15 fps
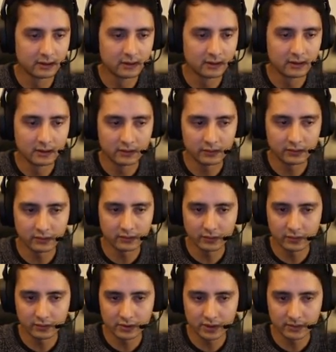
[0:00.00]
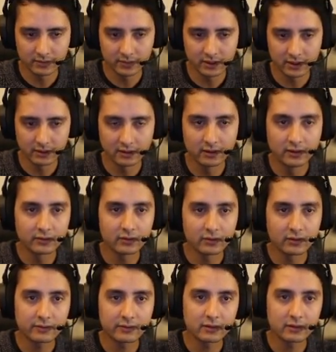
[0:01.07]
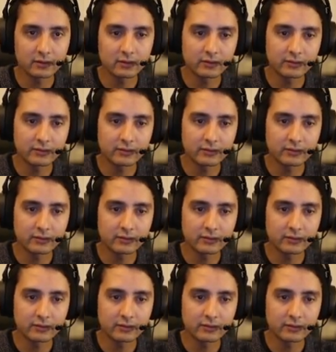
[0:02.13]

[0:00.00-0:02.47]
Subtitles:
So you'll jump here. So I found a reference